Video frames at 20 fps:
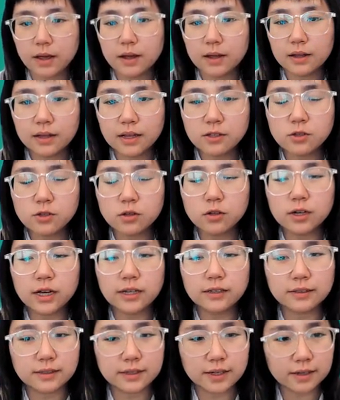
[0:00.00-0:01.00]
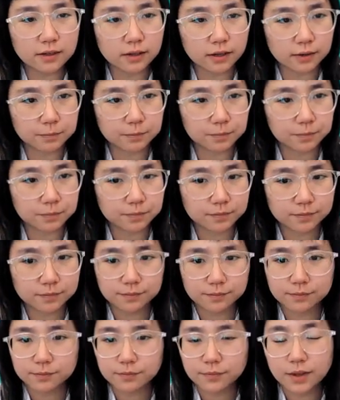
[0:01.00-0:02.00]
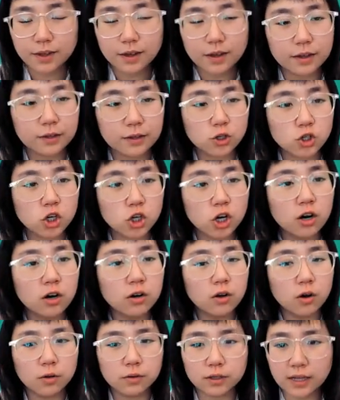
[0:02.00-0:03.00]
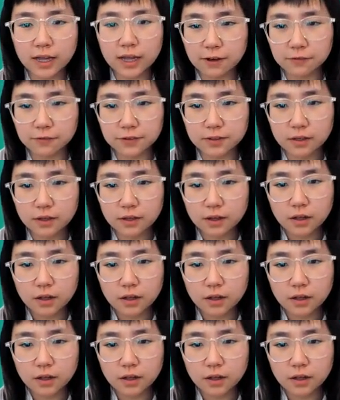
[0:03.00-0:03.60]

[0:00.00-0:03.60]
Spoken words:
Let's look at the data. In the chart on the left,